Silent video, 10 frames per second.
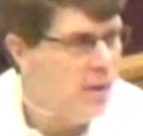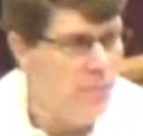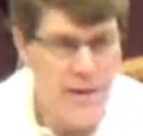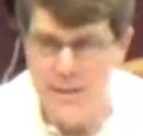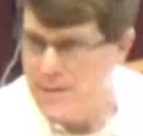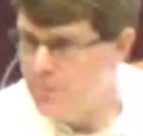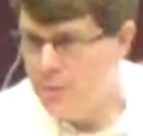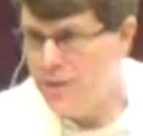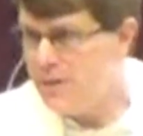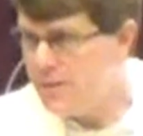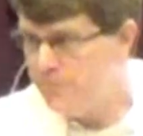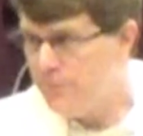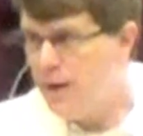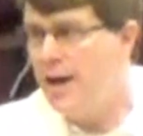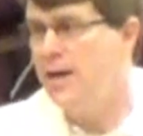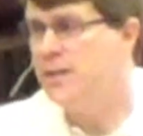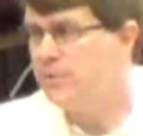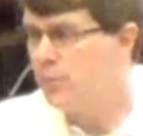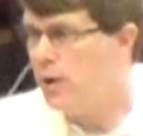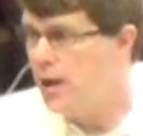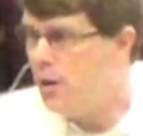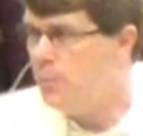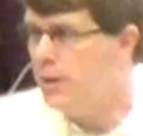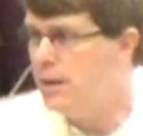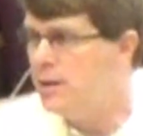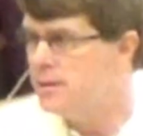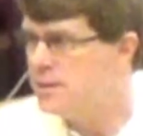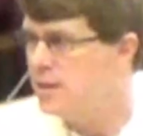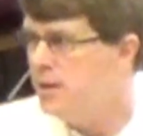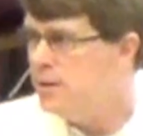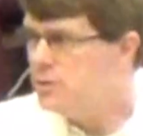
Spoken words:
But it's simply a device for helping us